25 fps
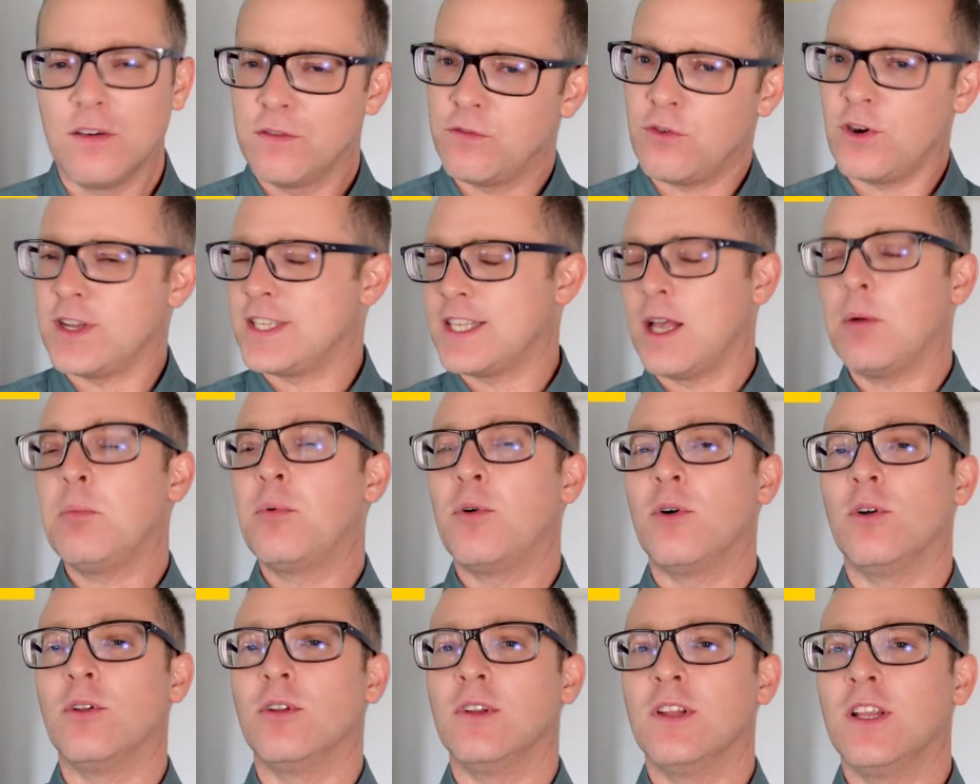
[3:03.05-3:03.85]
For
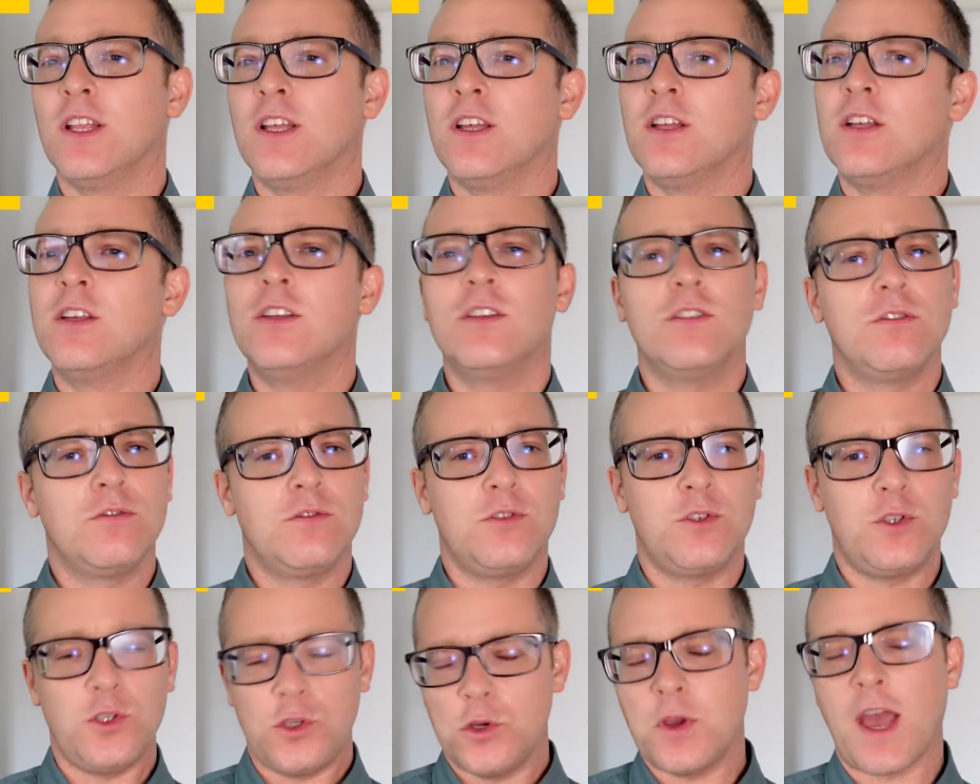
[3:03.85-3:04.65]
example,
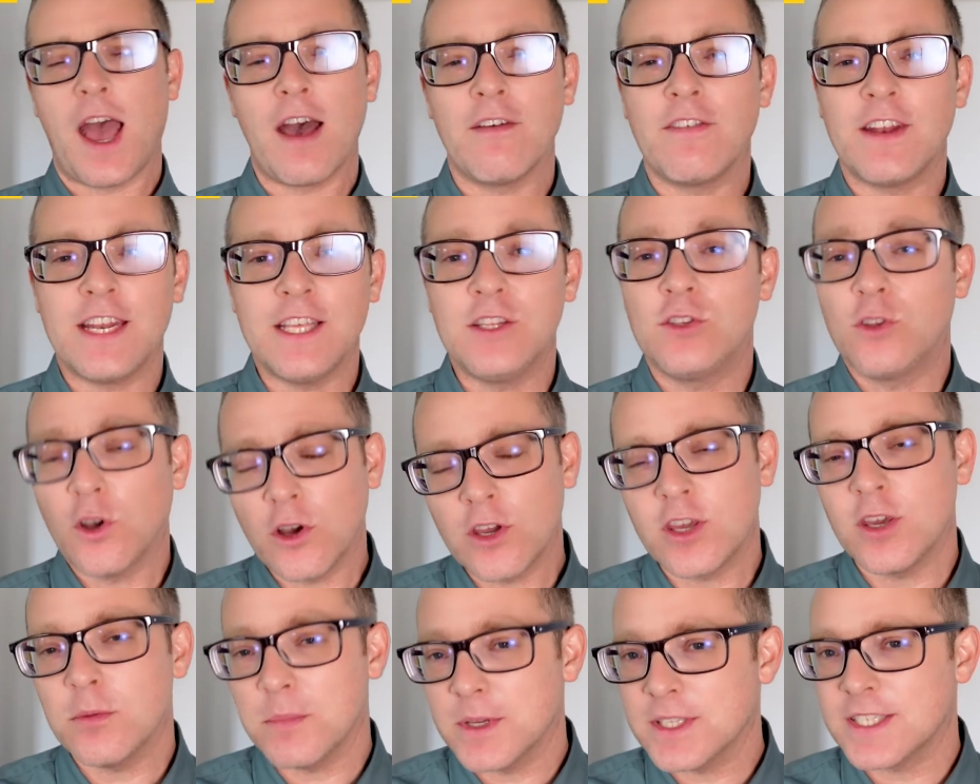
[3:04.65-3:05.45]
do you have any
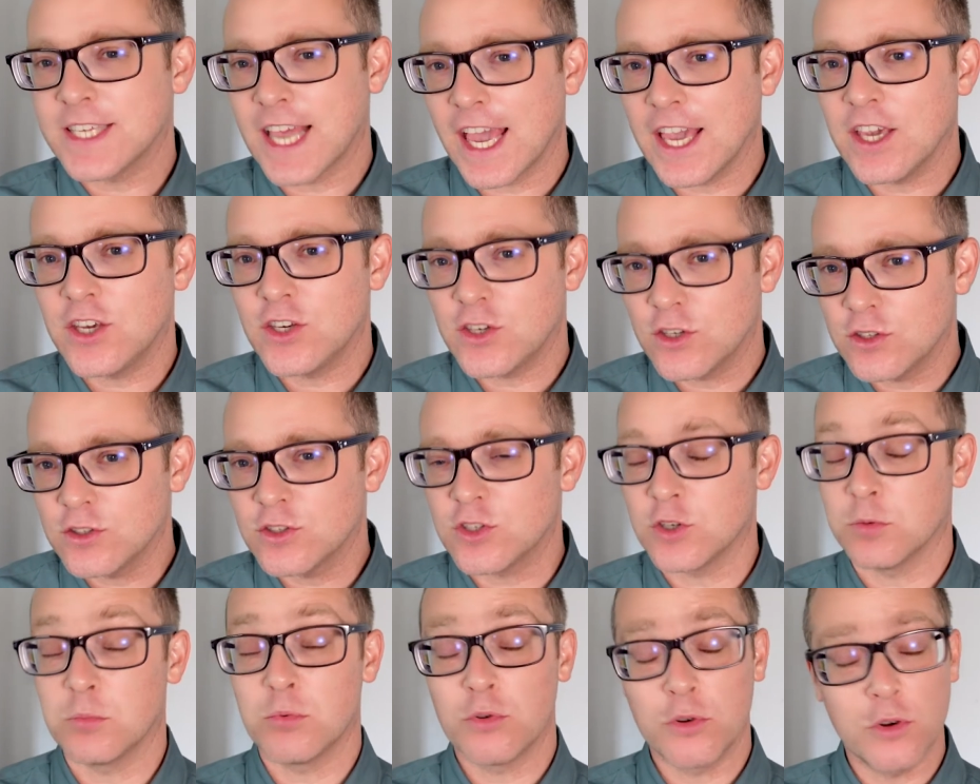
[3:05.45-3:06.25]
documentation
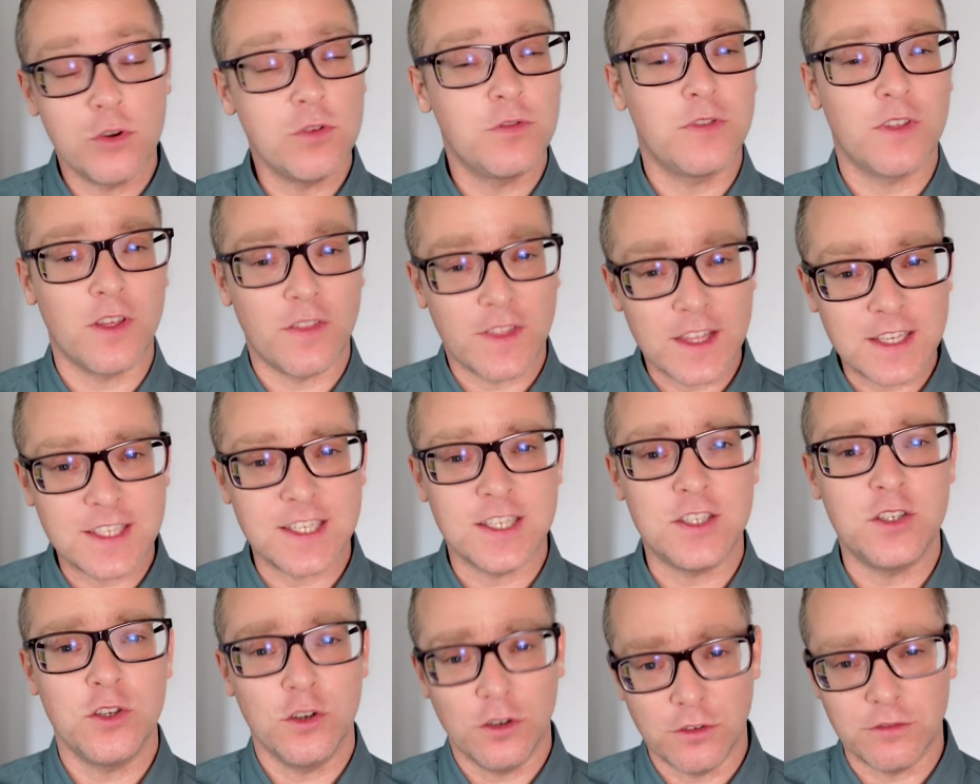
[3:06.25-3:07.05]
to prove that this
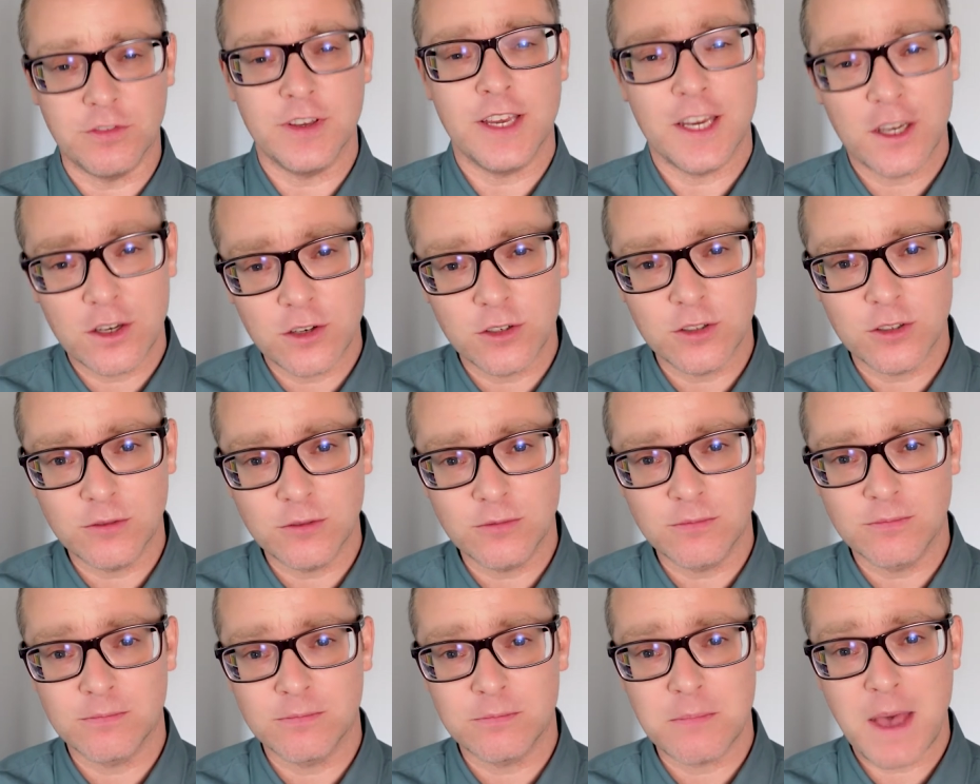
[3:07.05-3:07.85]
is your vehicle,
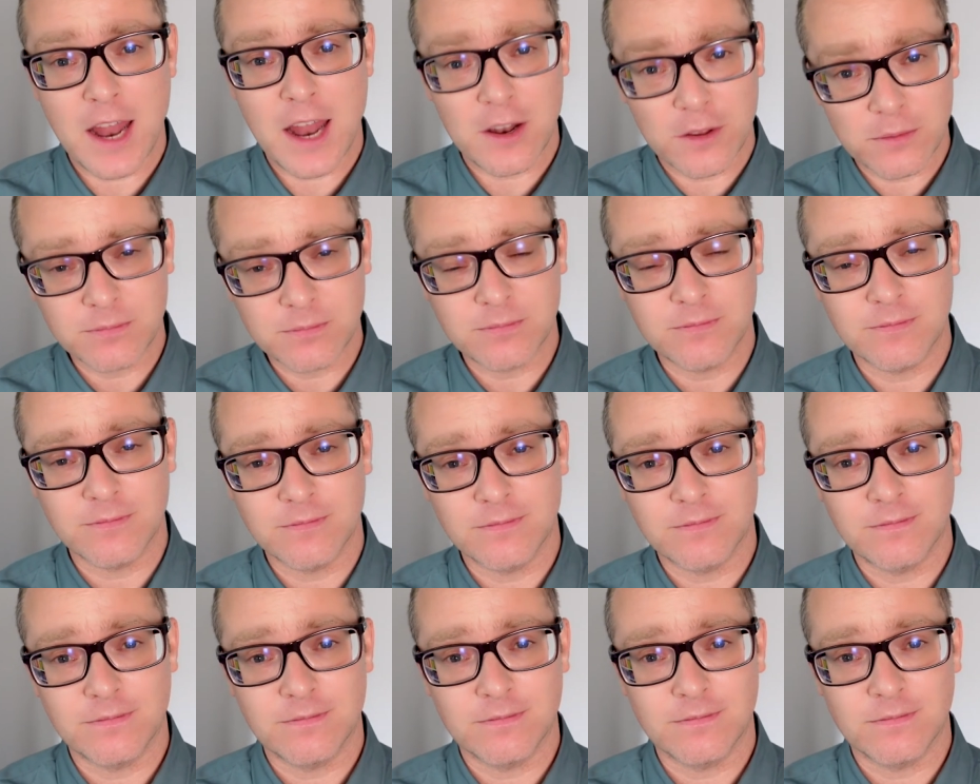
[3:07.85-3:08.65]
madam
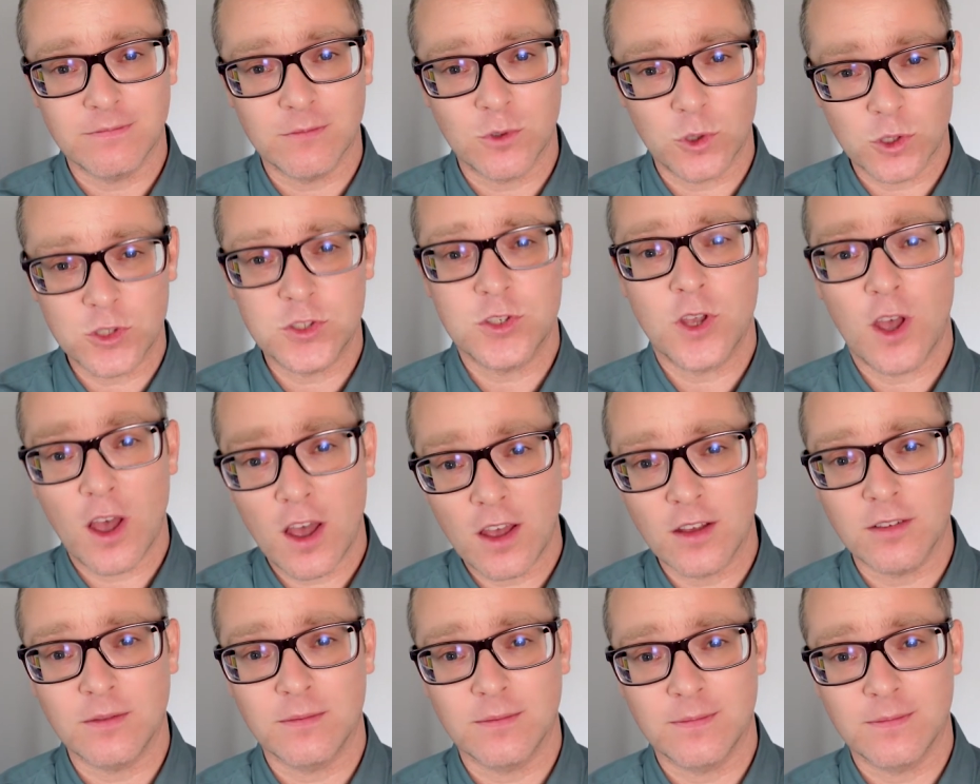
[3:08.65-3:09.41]
or sir?